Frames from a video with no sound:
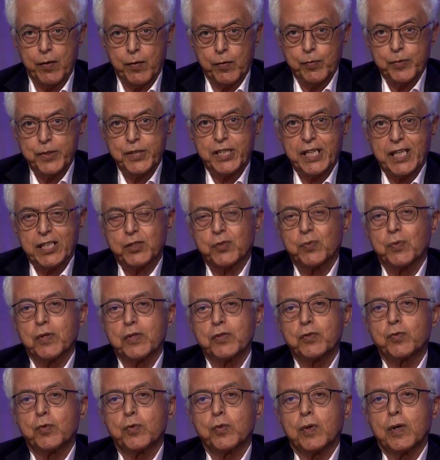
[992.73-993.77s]
just want
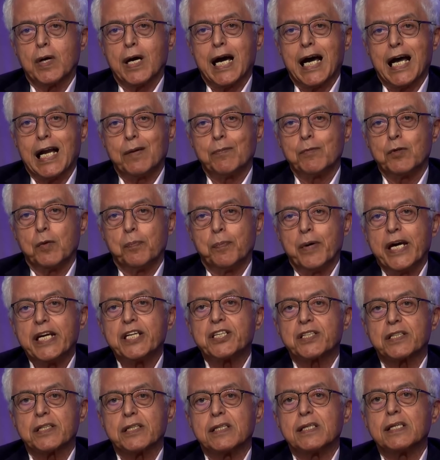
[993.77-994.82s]
to help the
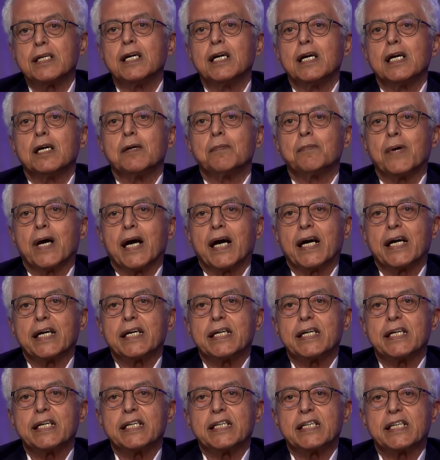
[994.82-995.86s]
patient by
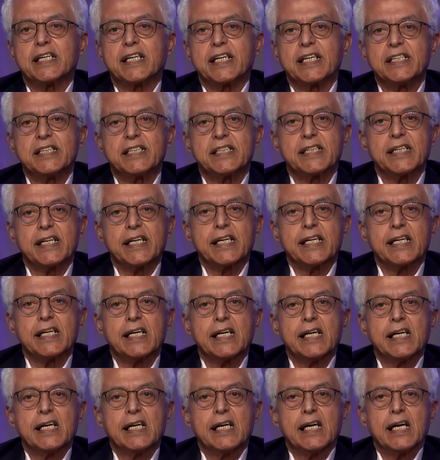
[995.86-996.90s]
increasing
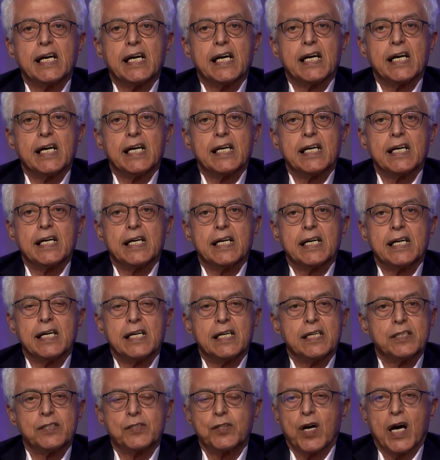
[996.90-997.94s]

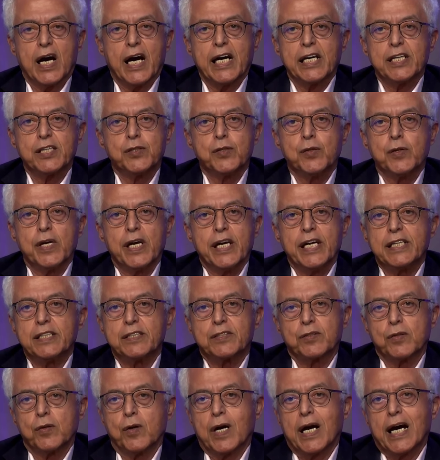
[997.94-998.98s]
the IDUA.
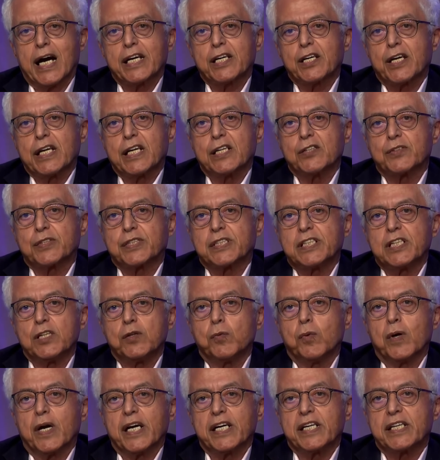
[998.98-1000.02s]
So I cannot see
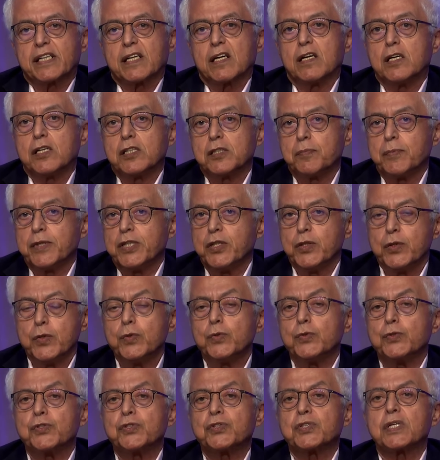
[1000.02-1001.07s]
why it can't be
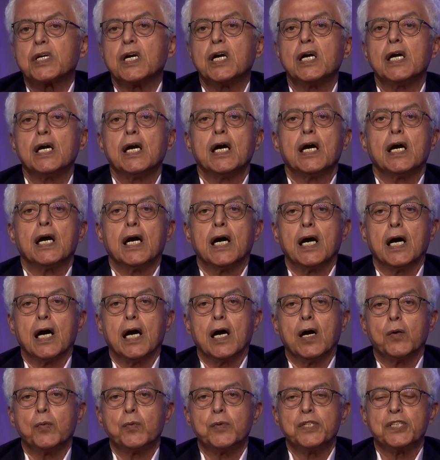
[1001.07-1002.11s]
used
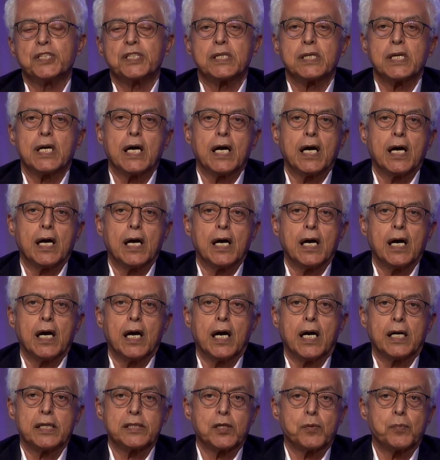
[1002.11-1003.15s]
with
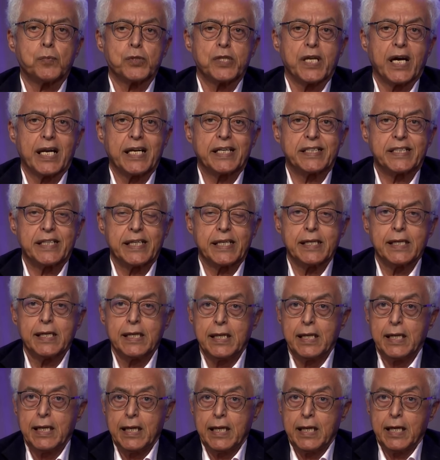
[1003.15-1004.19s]
other modality.
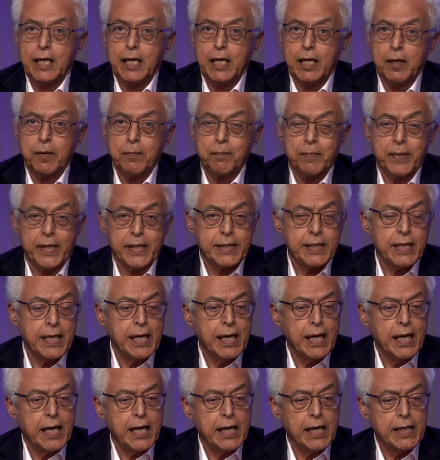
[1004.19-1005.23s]
But
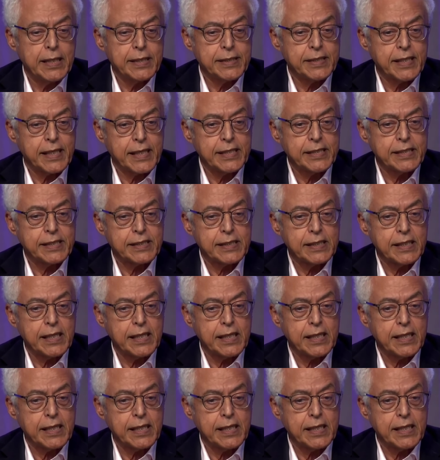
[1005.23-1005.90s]
there is,